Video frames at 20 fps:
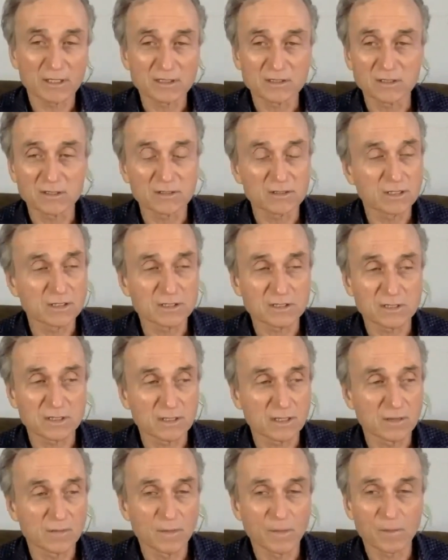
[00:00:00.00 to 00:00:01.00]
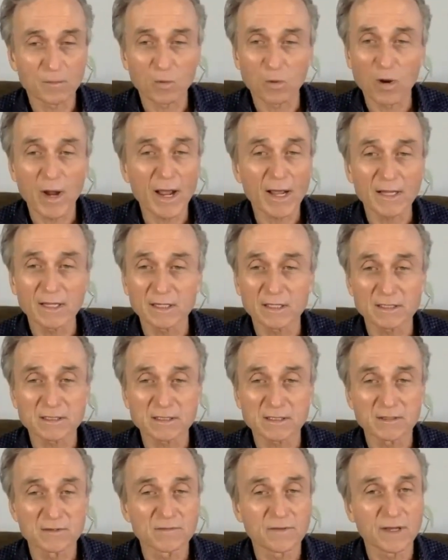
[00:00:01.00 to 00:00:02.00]
This is just a
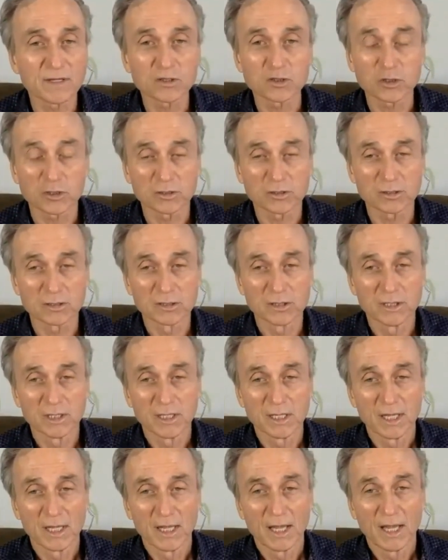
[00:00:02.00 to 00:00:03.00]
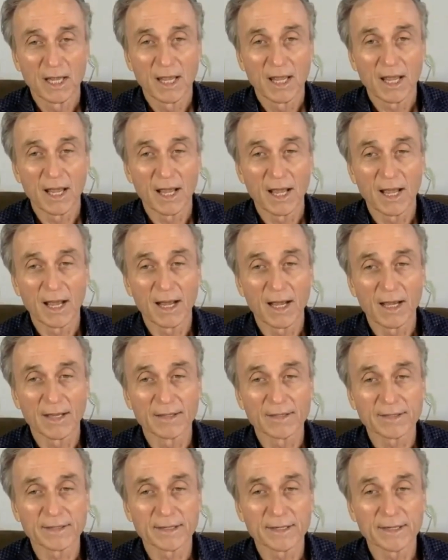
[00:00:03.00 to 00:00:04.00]
miraculous invention.
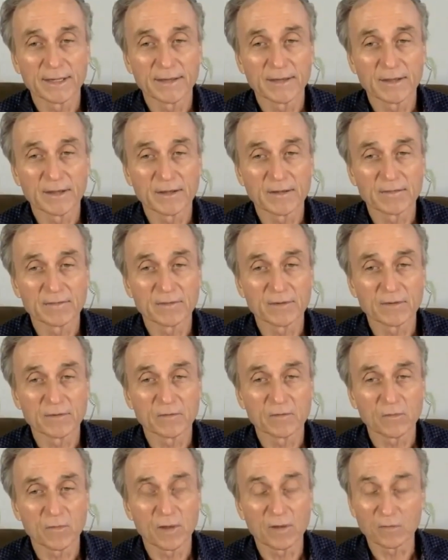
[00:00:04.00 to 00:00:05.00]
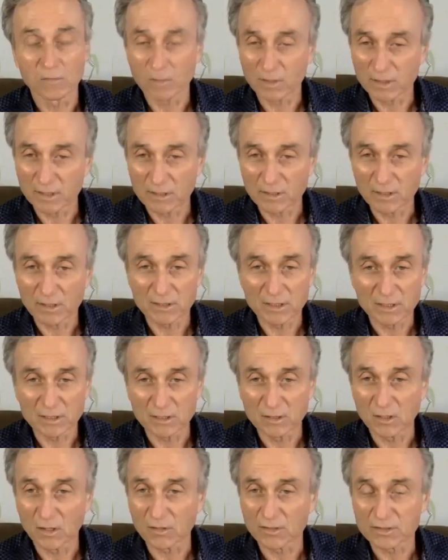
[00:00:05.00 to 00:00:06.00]
And uh, if uh, really you need to
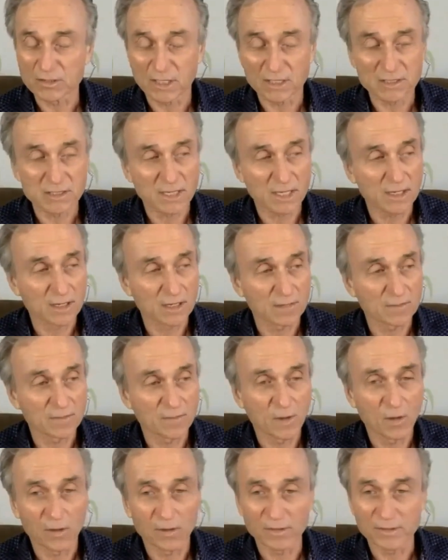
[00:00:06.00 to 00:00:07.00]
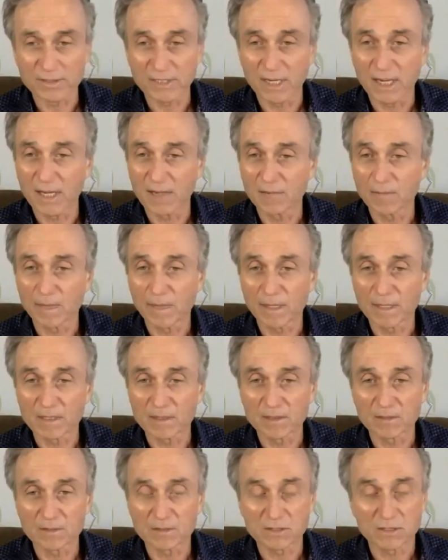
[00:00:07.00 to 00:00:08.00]
know this, I say it all the time. It,
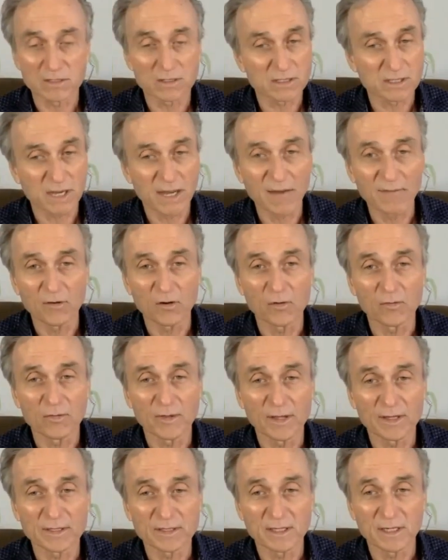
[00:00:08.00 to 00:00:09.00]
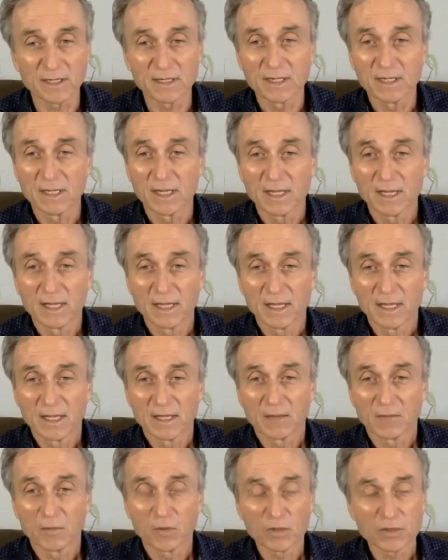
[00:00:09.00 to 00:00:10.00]
it's Gustavo that uh,
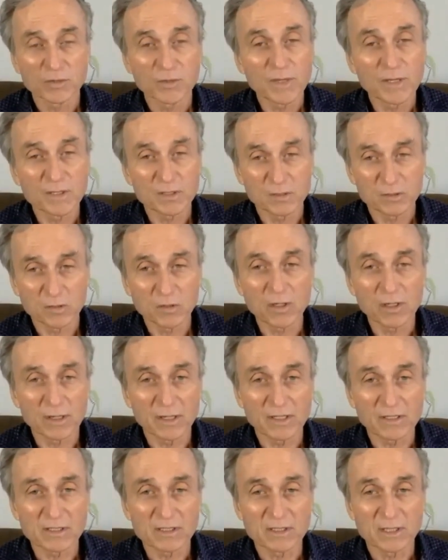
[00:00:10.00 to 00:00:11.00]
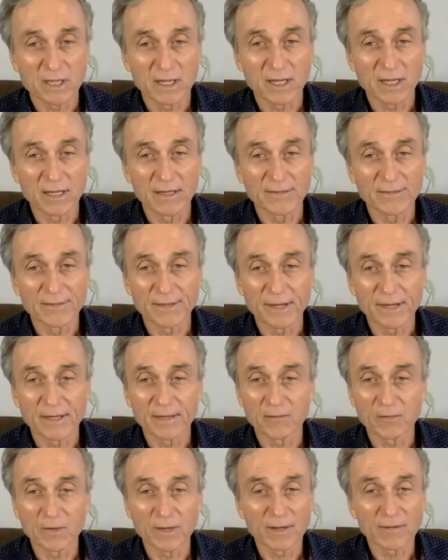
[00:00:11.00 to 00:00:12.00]
pushed me into doing this, and
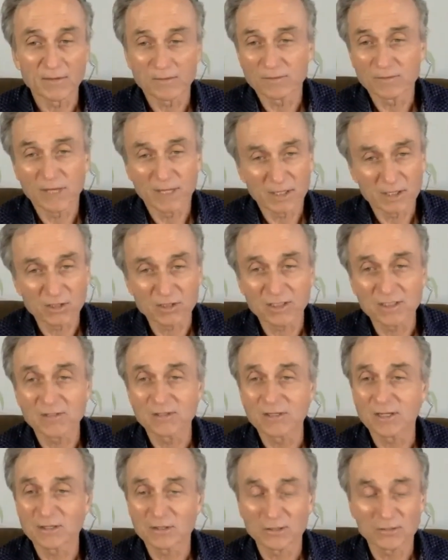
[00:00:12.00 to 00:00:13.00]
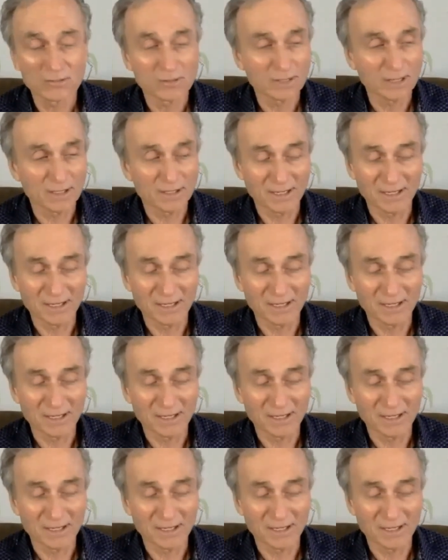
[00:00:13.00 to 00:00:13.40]
uh, we have. Yes, you, yes, you did.